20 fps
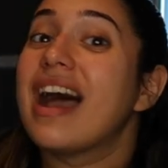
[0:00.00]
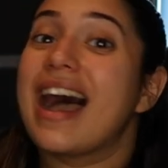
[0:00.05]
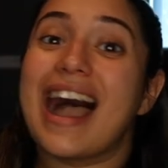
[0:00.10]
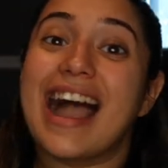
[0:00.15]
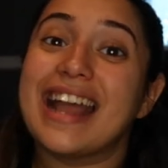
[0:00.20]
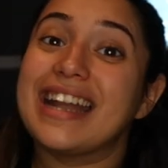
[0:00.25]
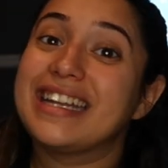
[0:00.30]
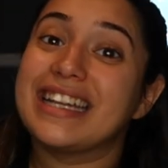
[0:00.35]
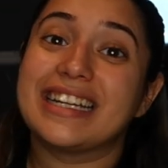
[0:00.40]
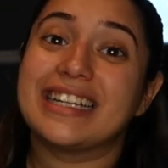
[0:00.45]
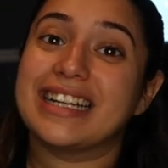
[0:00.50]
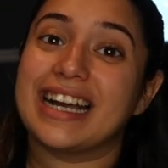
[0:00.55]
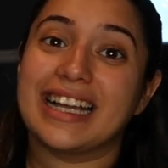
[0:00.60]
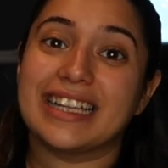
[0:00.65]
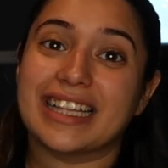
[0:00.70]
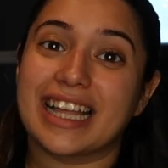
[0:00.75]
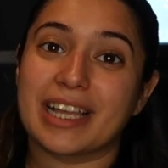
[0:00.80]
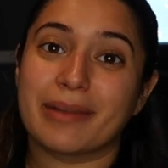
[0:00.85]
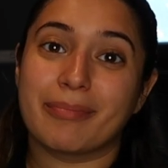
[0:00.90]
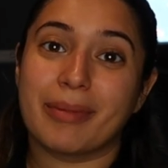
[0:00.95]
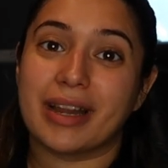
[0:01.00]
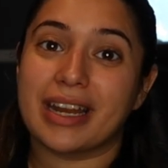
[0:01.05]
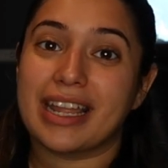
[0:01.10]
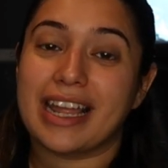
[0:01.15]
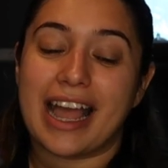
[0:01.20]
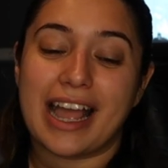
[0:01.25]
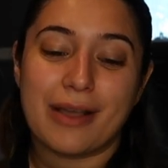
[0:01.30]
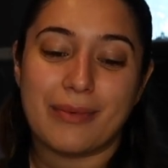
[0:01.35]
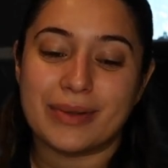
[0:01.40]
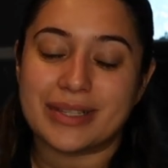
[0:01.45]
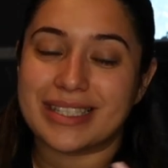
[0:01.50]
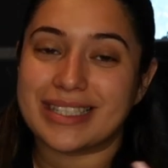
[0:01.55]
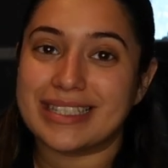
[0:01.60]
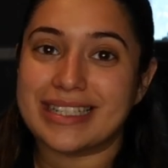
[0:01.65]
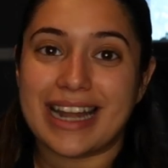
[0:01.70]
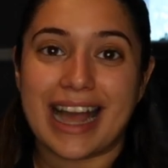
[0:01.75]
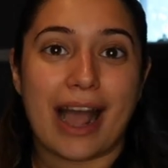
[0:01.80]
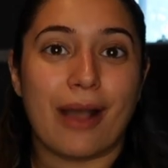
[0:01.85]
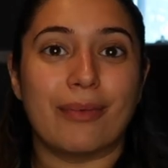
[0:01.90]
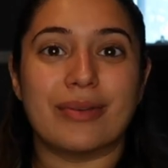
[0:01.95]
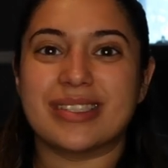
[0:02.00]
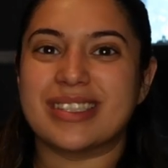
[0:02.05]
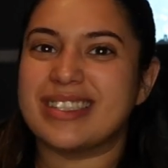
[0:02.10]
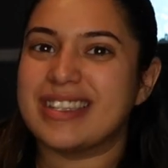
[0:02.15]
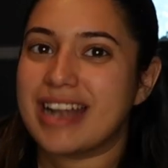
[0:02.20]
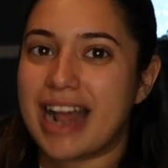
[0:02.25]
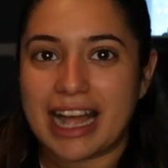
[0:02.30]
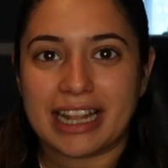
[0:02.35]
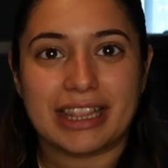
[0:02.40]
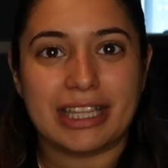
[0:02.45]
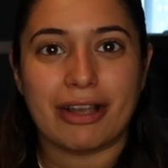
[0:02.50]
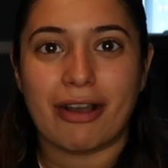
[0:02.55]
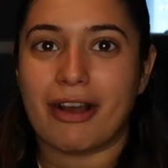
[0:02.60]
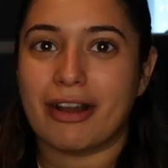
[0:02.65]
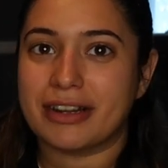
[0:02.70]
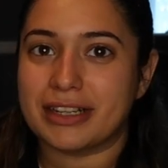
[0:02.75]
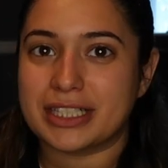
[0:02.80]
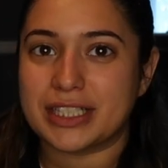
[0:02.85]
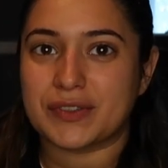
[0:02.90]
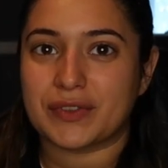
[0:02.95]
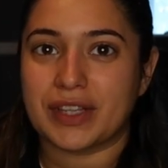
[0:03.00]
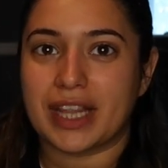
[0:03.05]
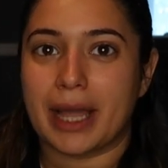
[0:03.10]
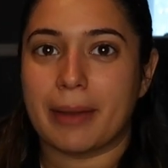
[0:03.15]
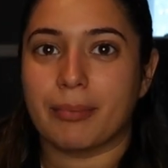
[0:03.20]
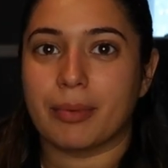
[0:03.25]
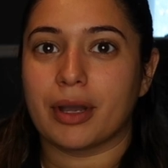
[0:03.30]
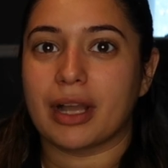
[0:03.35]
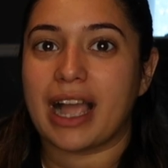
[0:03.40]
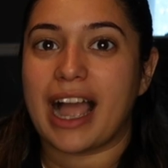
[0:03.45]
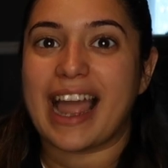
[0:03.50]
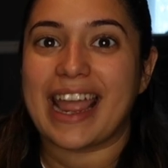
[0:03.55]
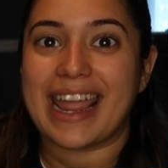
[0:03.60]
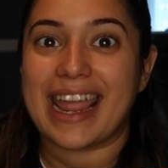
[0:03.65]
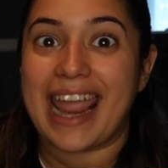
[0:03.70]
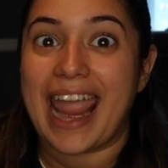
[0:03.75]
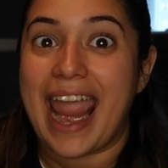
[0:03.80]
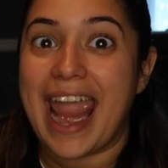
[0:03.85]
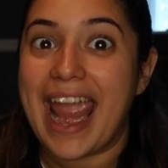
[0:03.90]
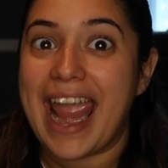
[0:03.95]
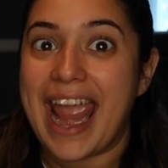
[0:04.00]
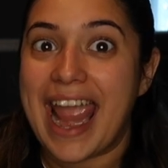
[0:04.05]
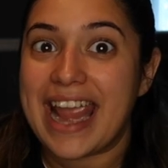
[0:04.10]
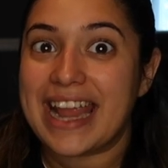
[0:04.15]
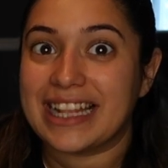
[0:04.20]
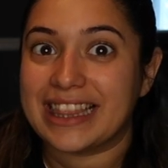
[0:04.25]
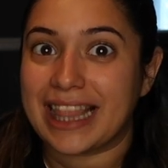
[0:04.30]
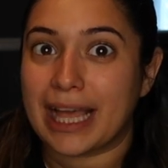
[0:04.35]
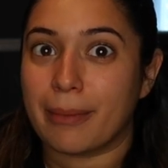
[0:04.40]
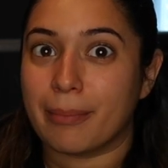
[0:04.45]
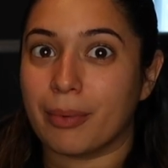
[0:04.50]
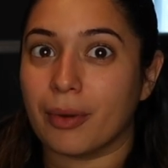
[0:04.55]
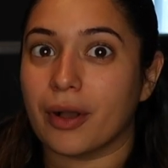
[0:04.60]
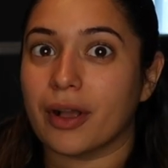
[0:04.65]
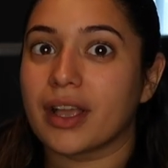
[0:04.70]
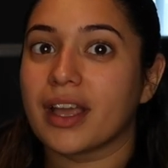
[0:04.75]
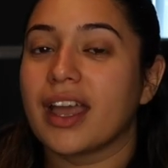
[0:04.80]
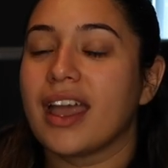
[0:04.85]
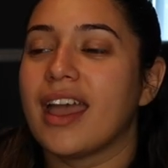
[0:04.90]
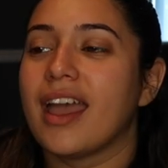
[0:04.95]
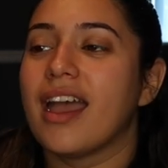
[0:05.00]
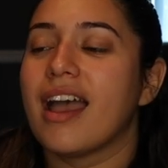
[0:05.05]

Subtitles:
I did not like Bunny. I was not the audience for that book. I hate that book.